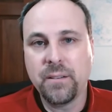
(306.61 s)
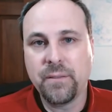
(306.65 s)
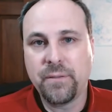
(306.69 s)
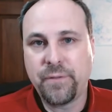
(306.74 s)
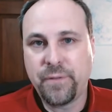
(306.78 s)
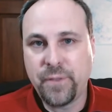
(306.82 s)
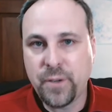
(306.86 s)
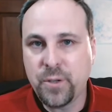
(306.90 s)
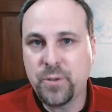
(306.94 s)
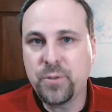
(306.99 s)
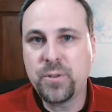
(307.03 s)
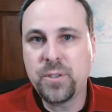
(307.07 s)

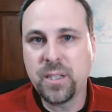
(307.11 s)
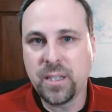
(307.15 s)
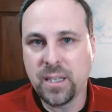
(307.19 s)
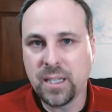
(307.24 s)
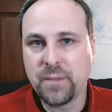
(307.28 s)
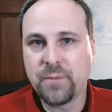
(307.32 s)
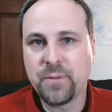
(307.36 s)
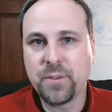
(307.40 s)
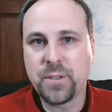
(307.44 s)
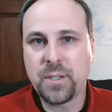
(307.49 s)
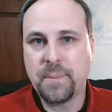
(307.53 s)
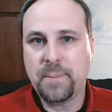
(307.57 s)
food
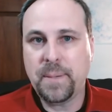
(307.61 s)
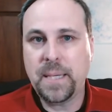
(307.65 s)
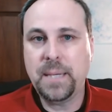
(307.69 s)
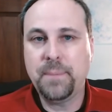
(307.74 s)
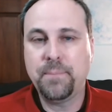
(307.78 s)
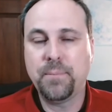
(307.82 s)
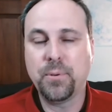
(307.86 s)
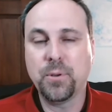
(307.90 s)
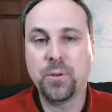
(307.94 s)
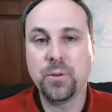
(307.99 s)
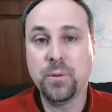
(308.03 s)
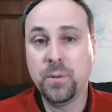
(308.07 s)
delivered to
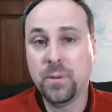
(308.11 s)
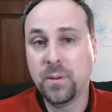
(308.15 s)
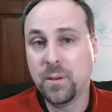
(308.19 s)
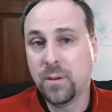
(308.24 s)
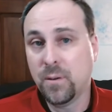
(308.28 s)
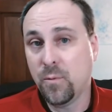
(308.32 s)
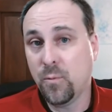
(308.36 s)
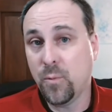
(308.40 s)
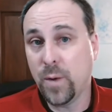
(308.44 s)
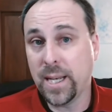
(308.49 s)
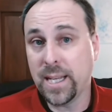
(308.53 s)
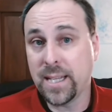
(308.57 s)
people
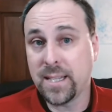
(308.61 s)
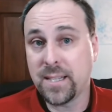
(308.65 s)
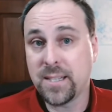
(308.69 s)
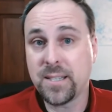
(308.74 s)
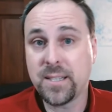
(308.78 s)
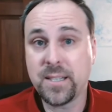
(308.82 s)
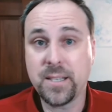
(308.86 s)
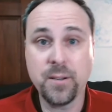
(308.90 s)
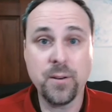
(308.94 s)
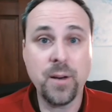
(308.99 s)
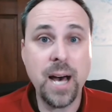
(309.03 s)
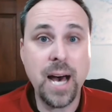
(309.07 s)
when it's
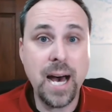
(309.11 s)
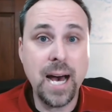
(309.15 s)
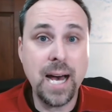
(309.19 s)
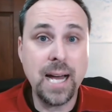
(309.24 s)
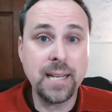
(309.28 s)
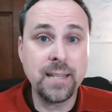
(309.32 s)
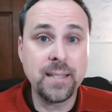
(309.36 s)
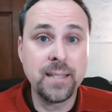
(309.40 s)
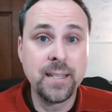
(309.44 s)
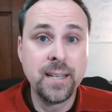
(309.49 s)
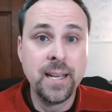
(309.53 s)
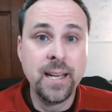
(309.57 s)
still
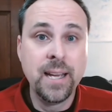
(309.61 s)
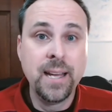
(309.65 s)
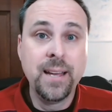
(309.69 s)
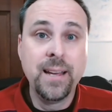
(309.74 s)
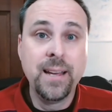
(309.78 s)
hot